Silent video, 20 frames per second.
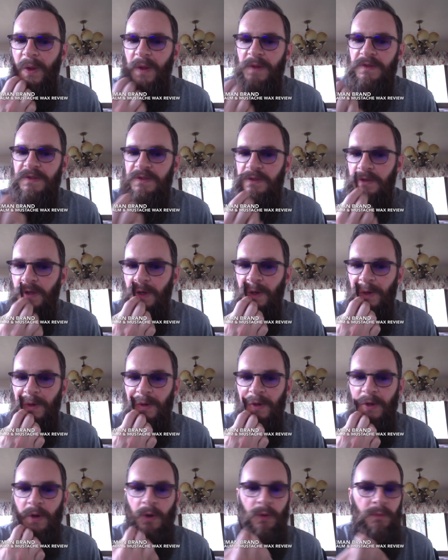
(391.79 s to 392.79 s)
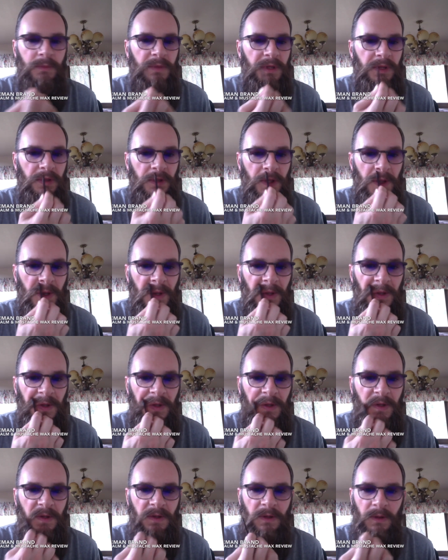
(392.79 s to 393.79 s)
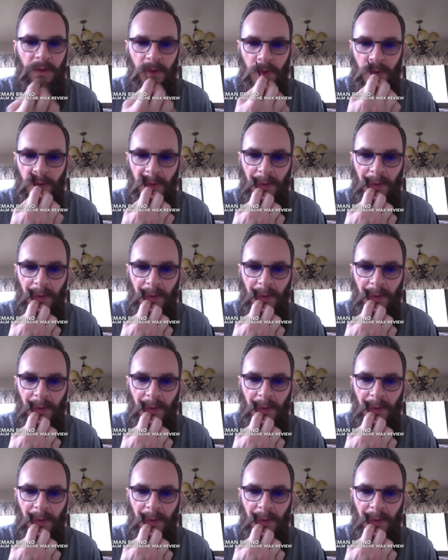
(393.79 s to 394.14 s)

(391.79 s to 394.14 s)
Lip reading: and start combing that in.